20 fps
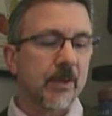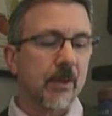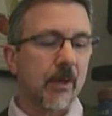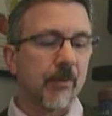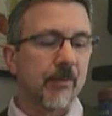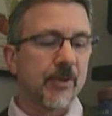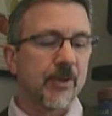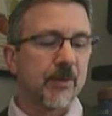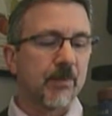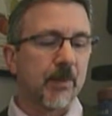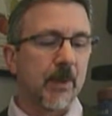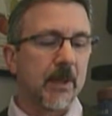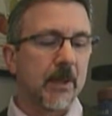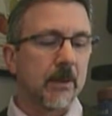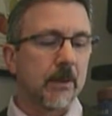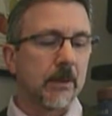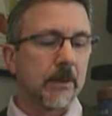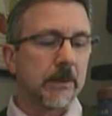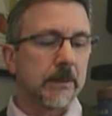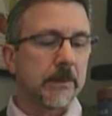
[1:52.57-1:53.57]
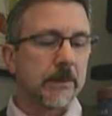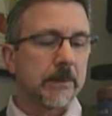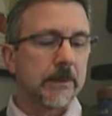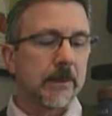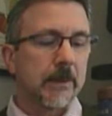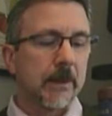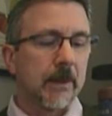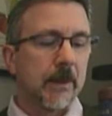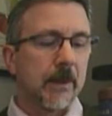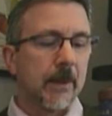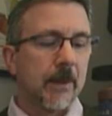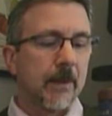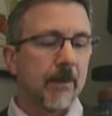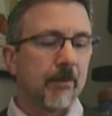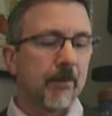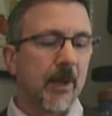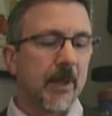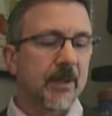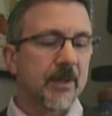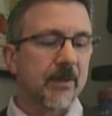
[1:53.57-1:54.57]
orange peel,
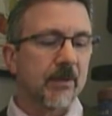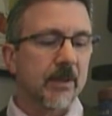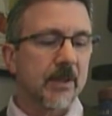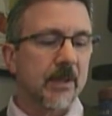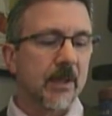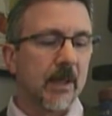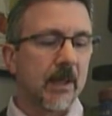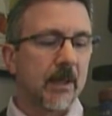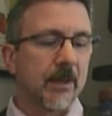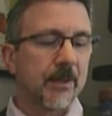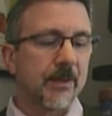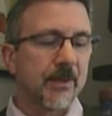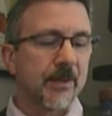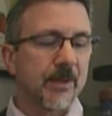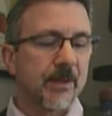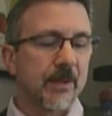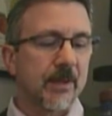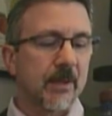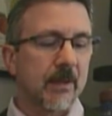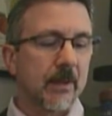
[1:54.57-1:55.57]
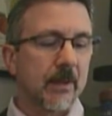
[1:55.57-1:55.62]
baked sultanas,